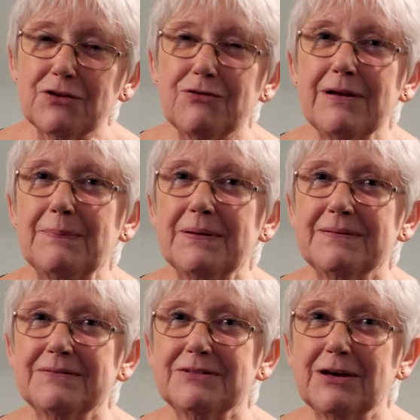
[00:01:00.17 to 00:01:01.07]
the crib
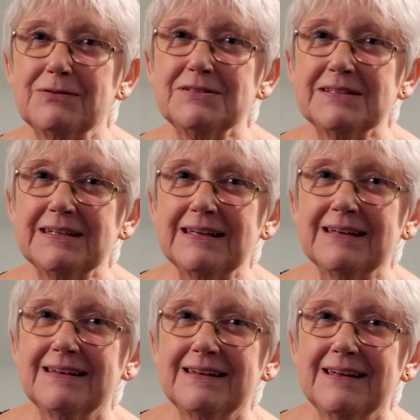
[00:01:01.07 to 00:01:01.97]
to go and
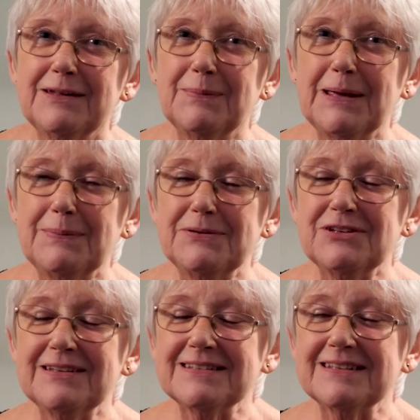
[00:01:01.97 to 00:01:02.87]
see the baby
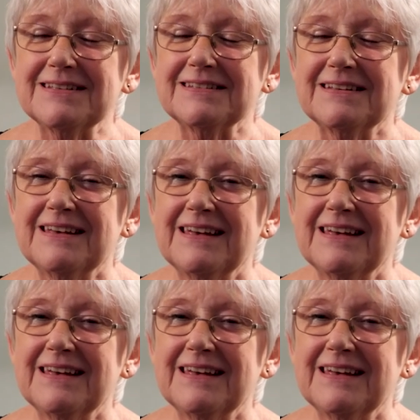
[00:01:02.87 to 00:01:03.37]
Jesus.